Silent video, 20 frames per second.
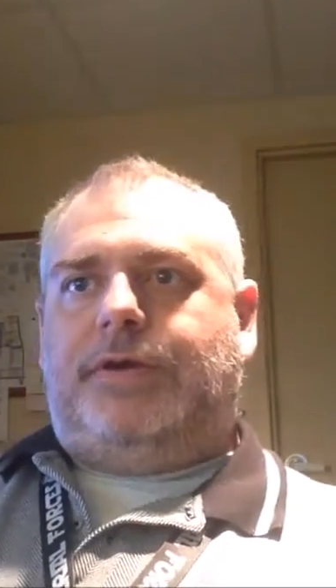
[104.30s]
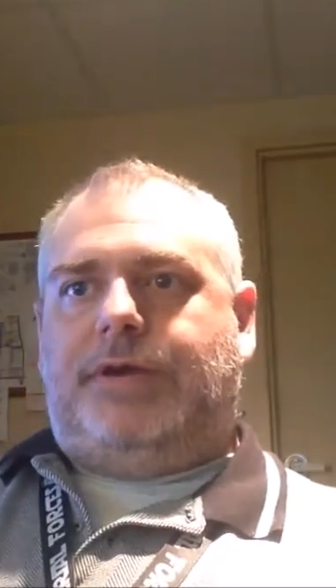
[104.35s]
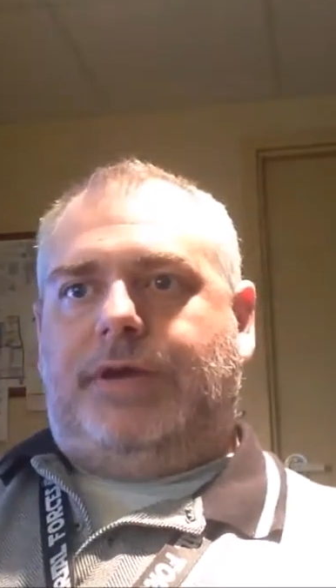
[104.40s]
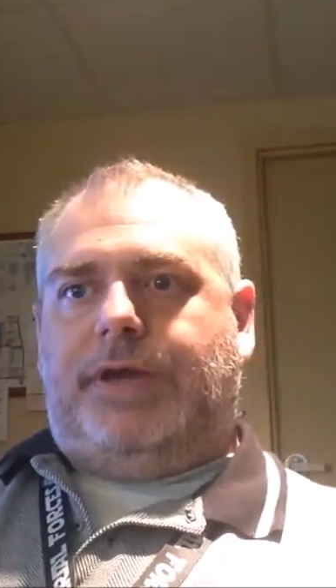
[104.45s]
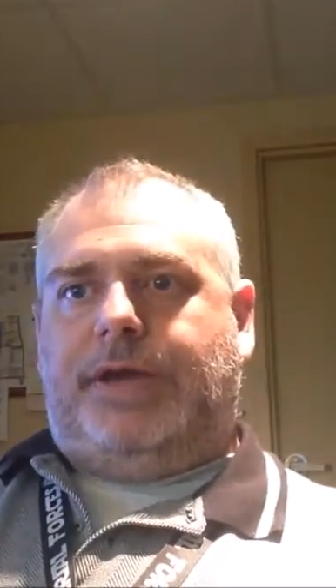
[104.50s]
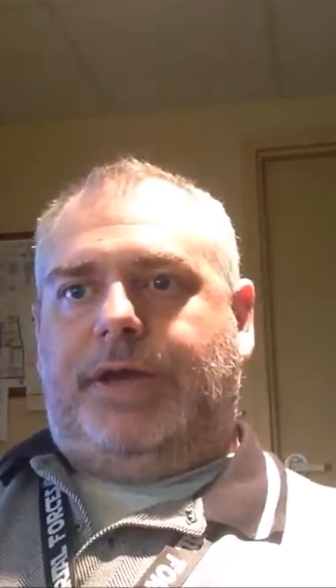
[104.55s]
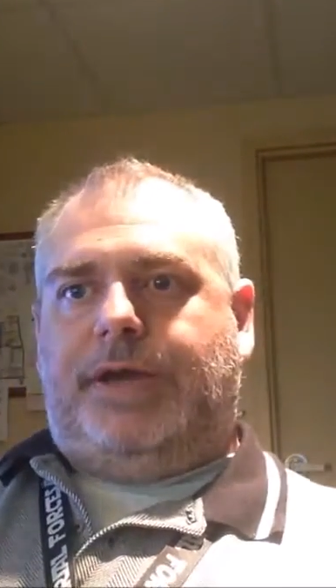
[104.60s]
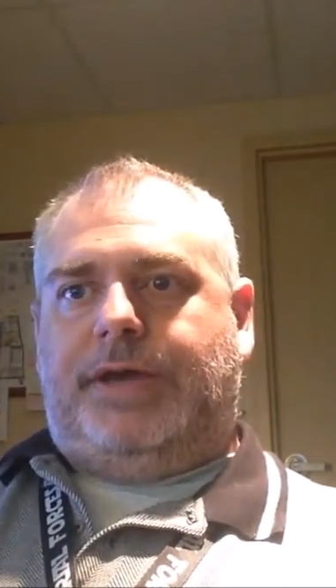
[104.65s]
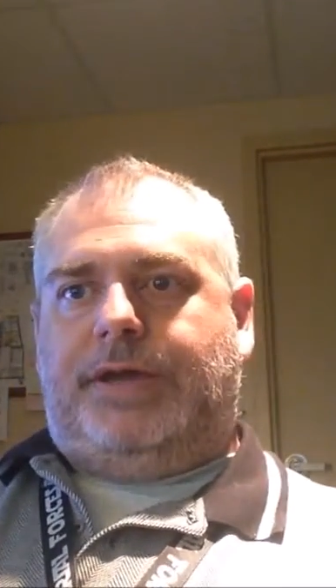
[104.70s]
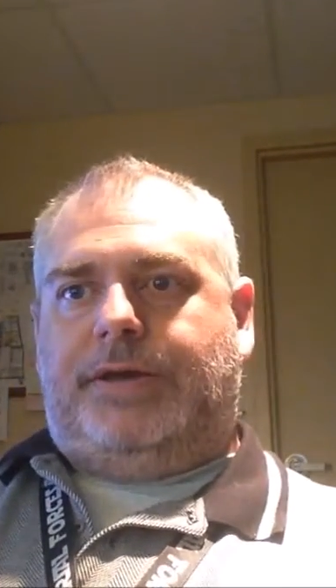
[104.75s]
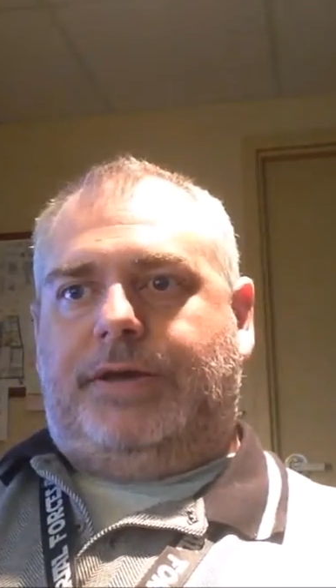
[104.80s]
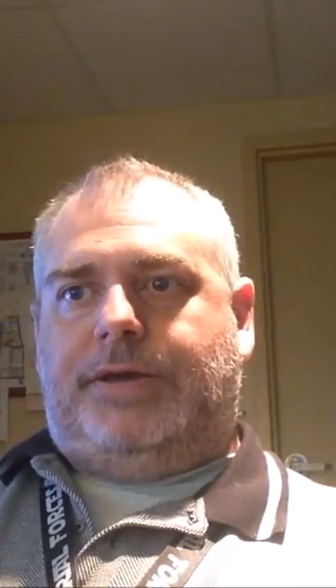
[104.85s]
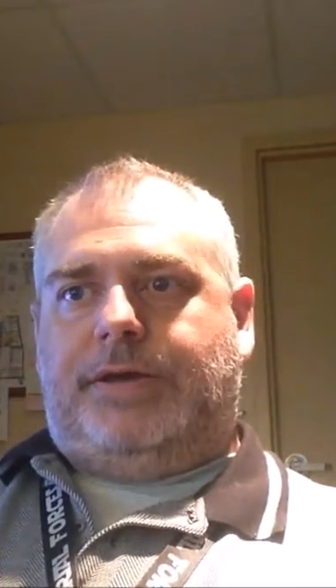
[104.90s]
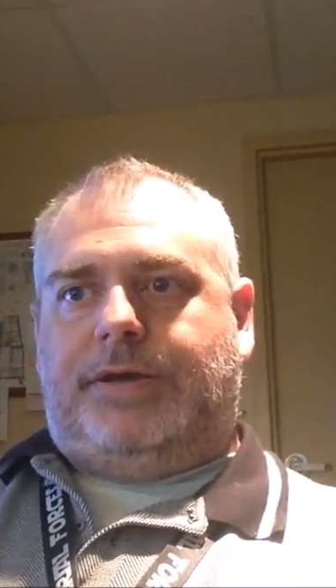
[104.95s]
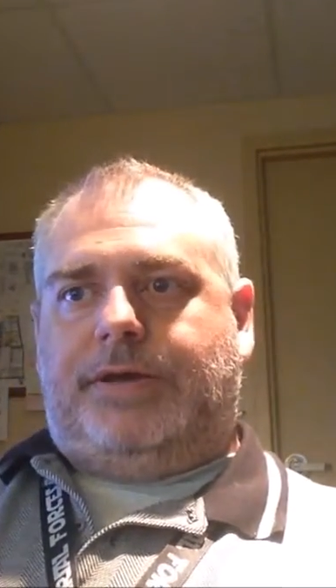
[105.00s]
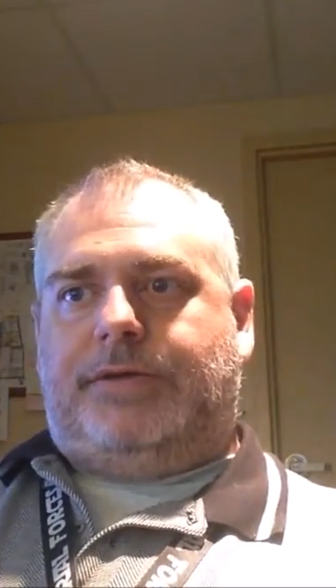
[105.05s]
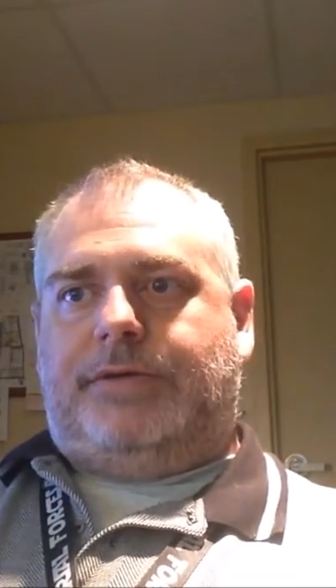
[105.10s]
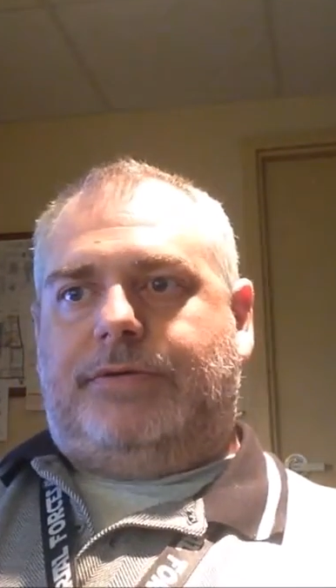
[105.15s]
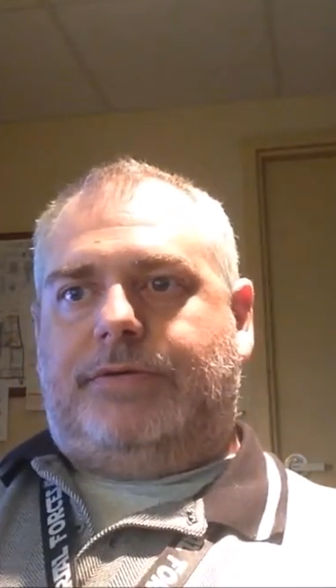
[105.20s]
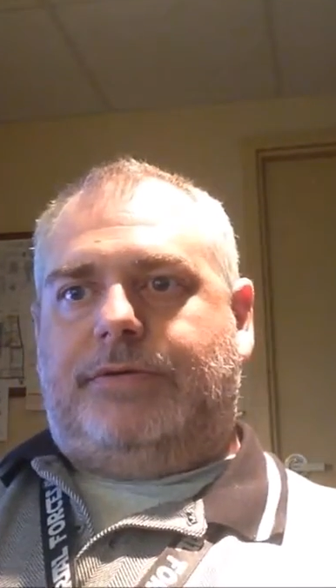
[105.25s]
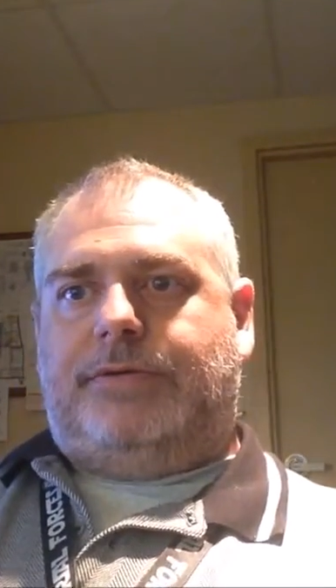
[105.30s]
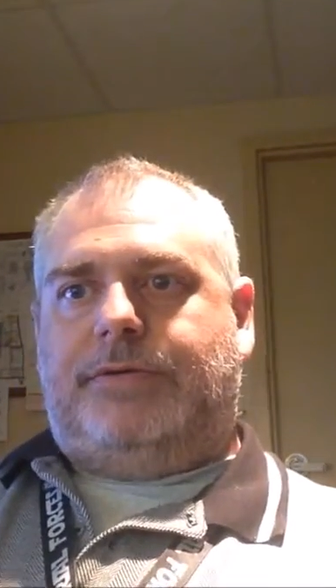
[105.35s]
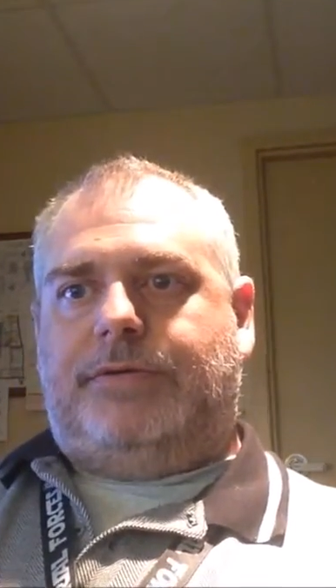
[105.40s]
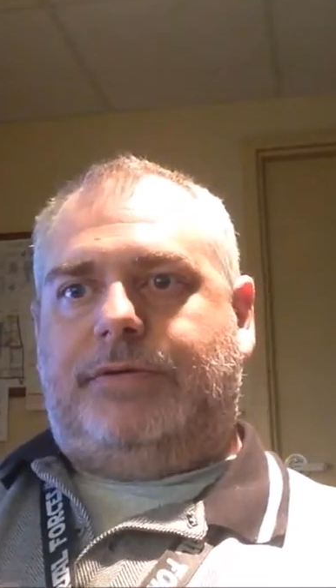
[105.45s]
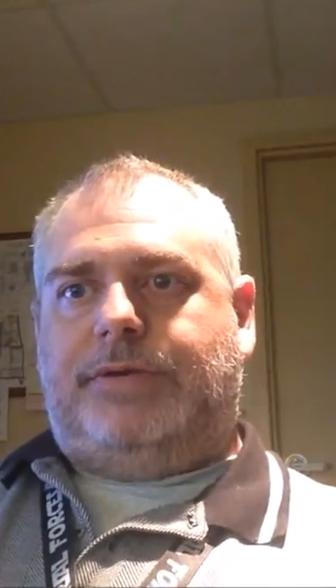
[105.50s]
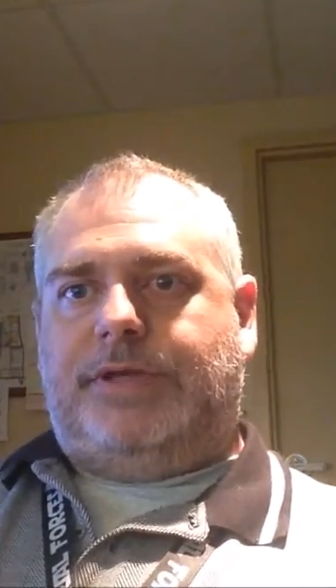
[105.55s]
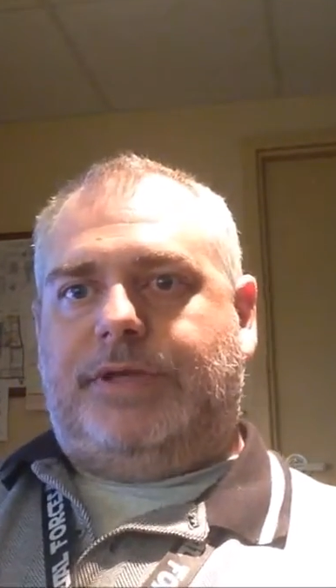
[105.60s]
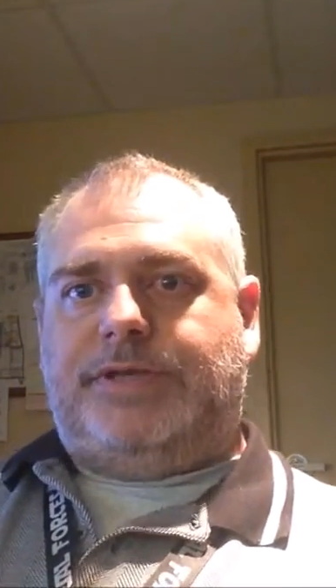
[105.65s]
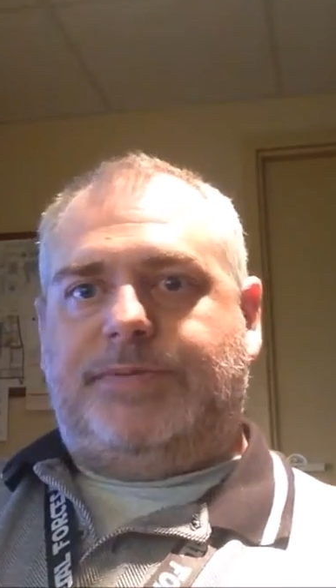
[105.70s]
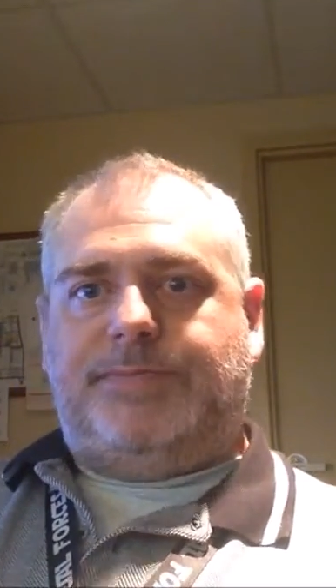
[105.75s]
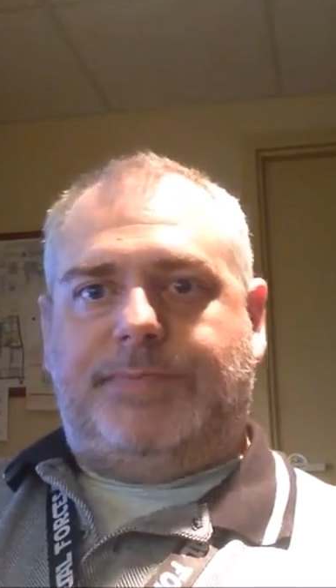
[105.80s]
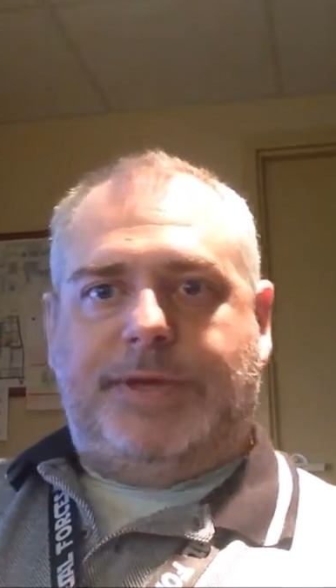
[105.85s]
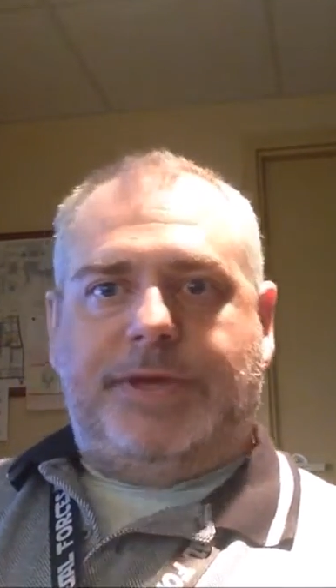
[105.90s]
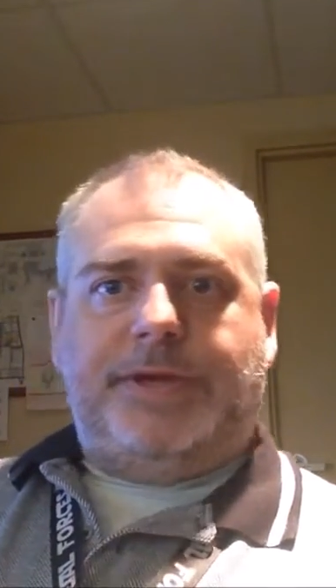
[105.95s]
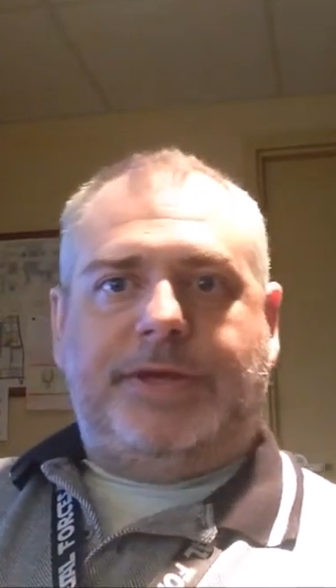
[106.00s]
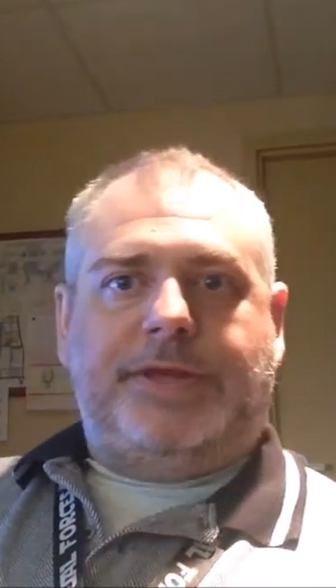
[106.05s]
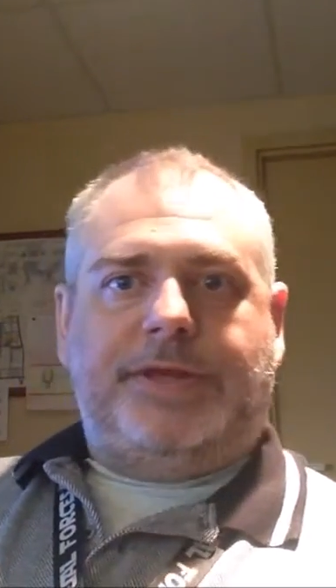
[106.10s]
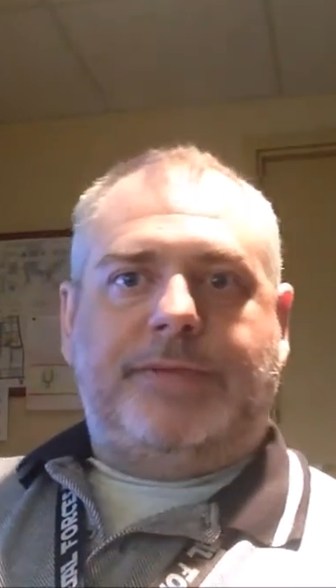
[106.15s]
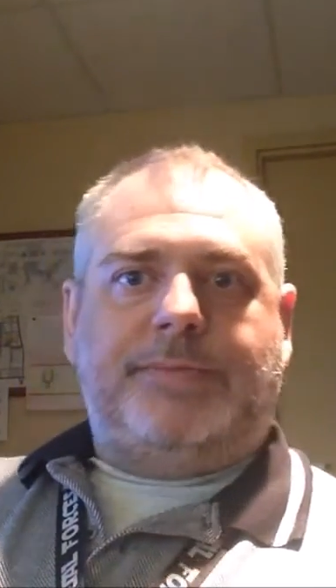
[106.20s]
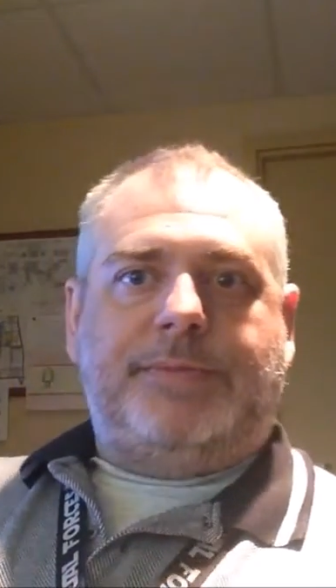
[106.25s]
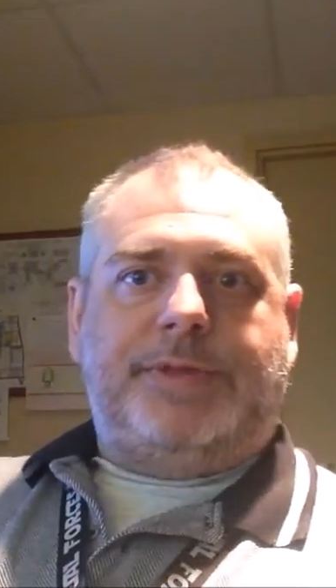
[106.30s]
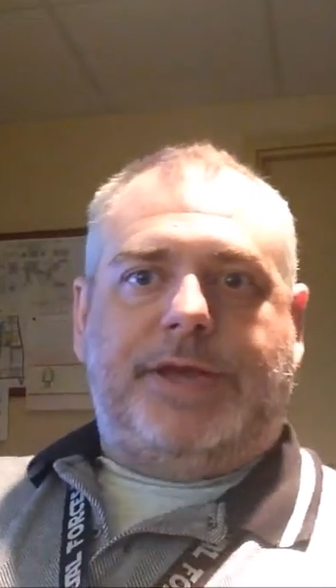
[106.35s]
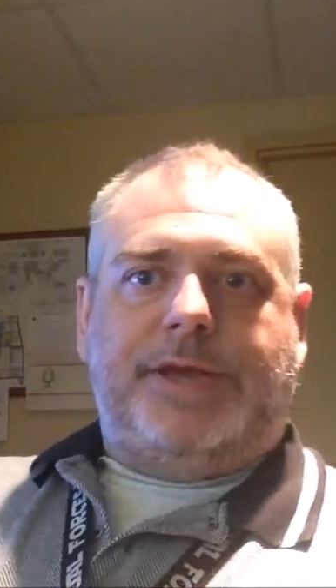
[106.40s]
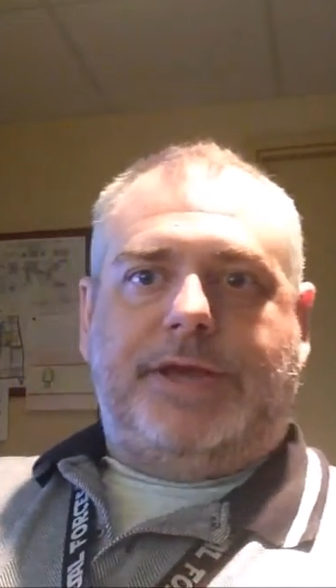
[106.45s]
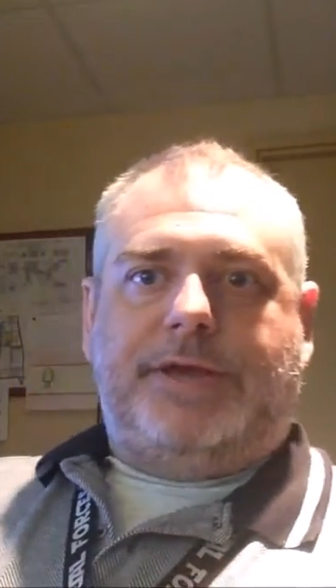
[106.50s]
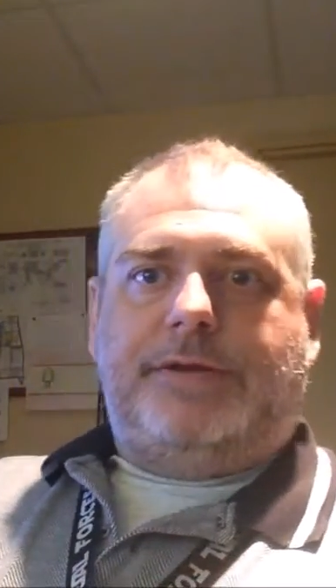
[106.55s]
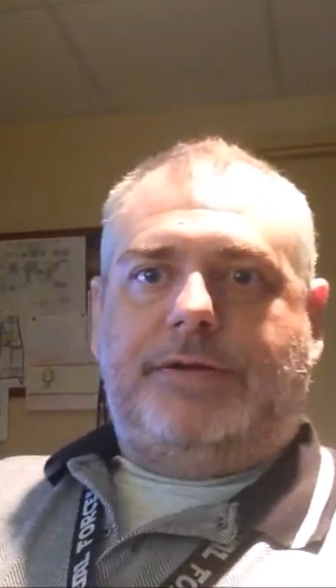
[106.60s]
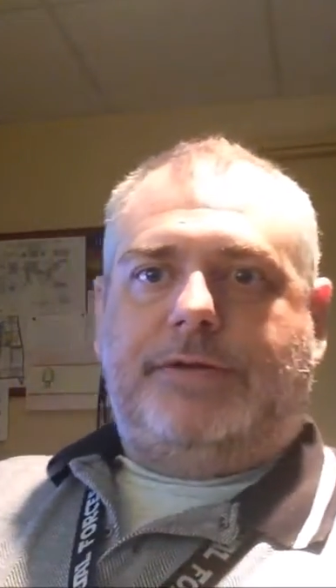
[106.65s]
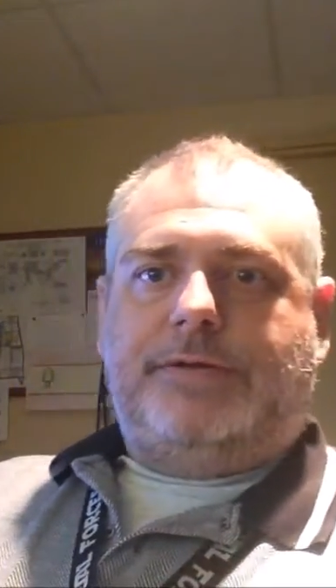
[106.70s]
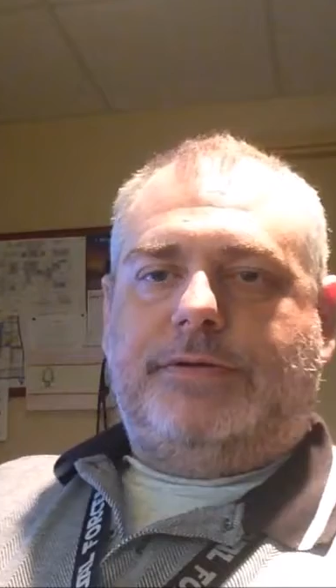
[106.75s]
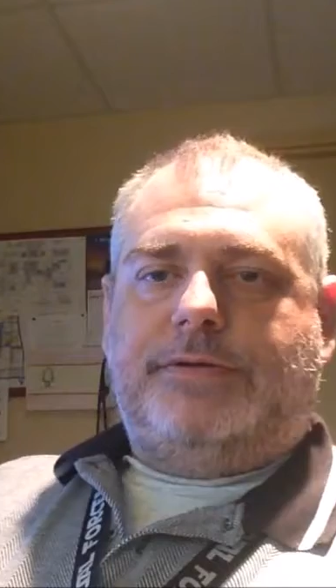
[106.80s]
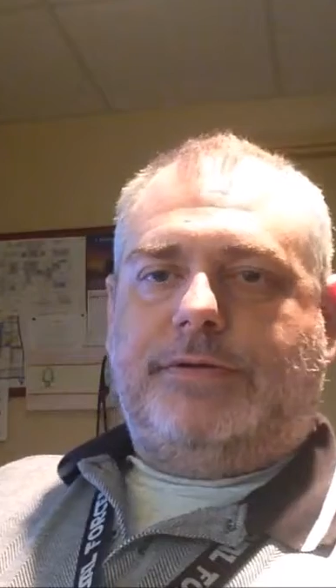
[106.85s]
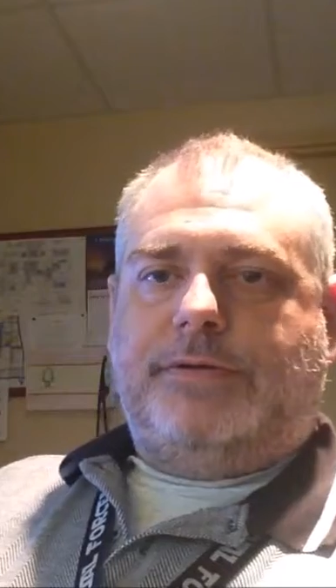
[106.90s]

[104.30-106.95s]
And it's BLM land,